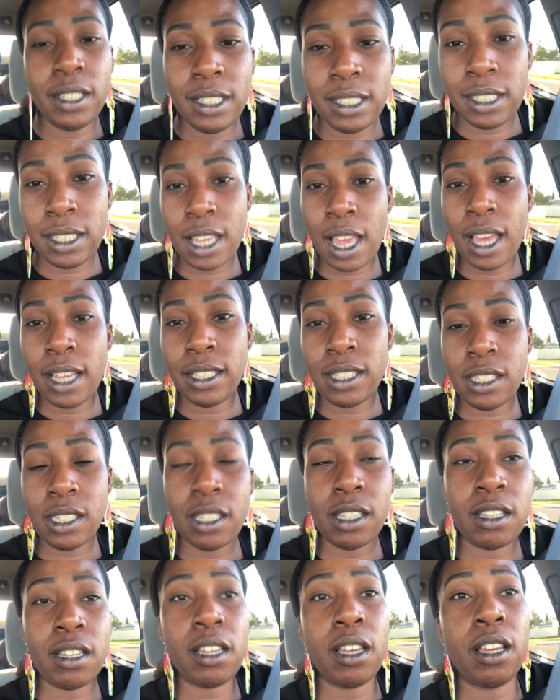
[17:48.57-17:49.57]
decide
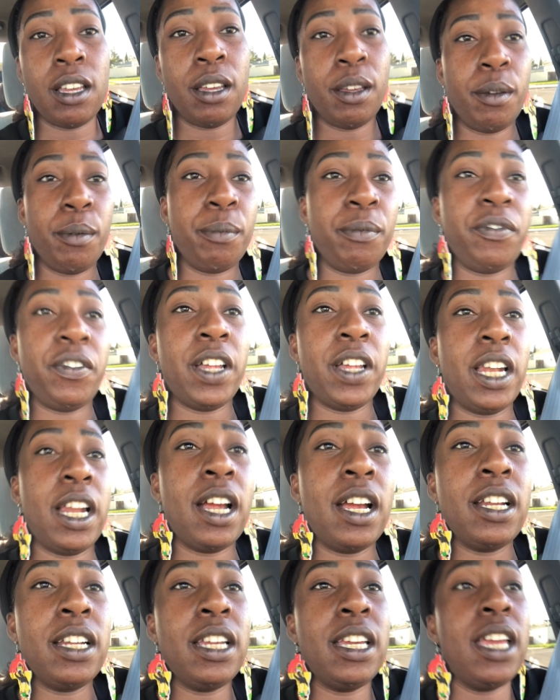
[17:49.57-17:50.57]
to flat
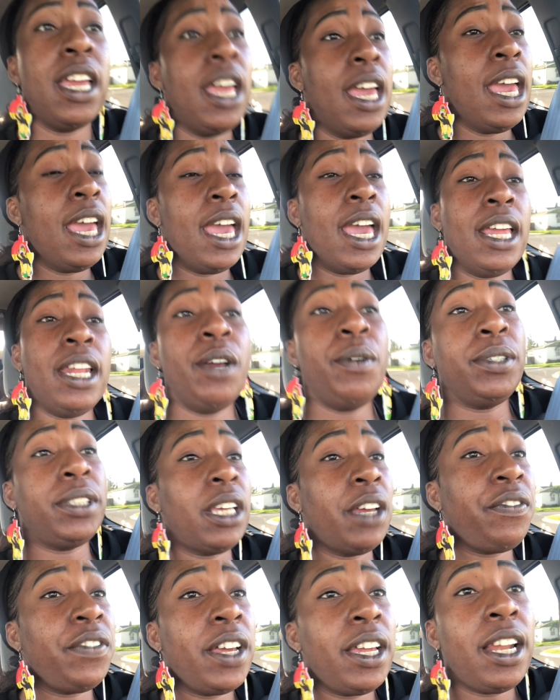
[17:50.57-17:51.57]
iron it. And then once
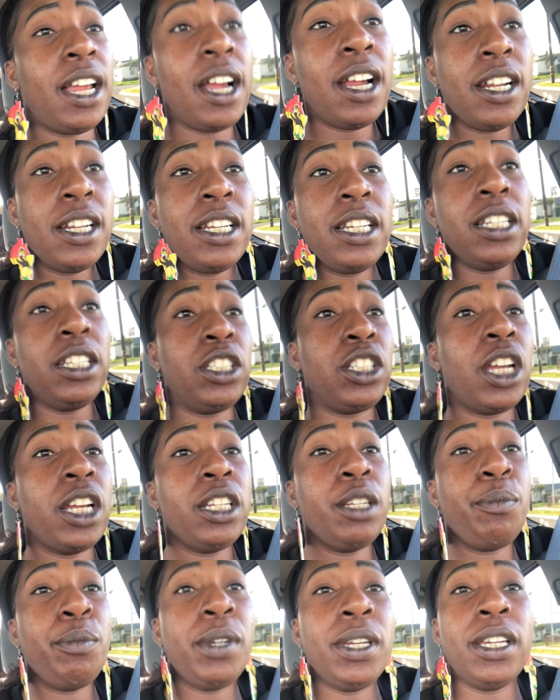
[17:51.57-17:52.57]
I flat ironed it and
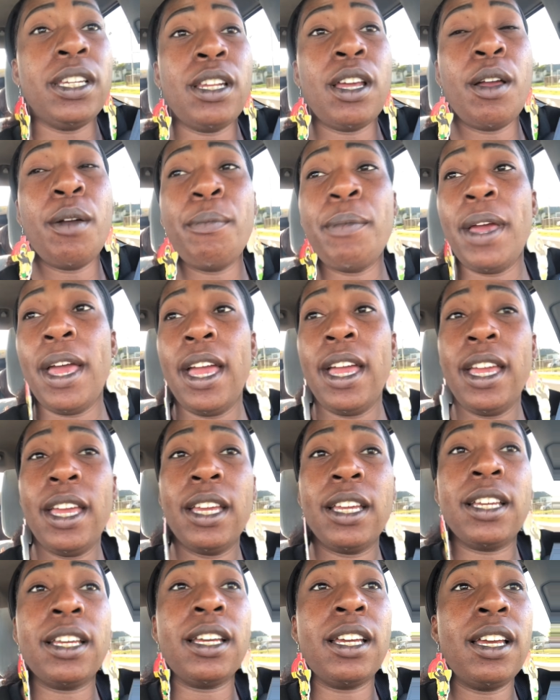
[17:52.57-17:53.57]
tried to bring it on
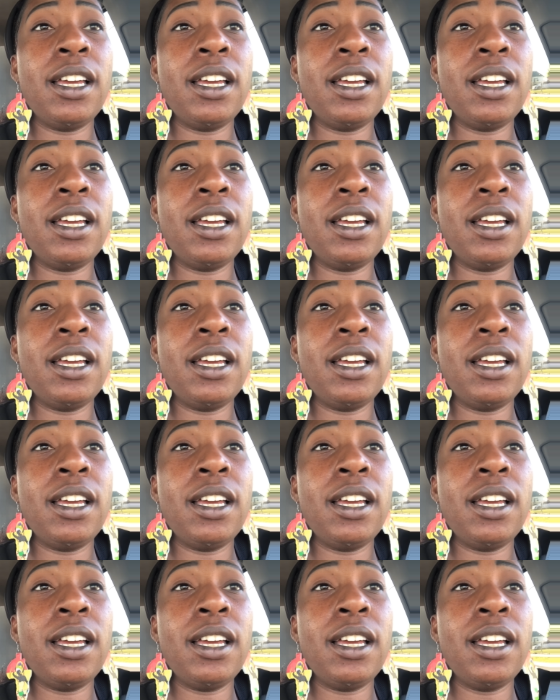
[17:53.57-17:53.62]
back,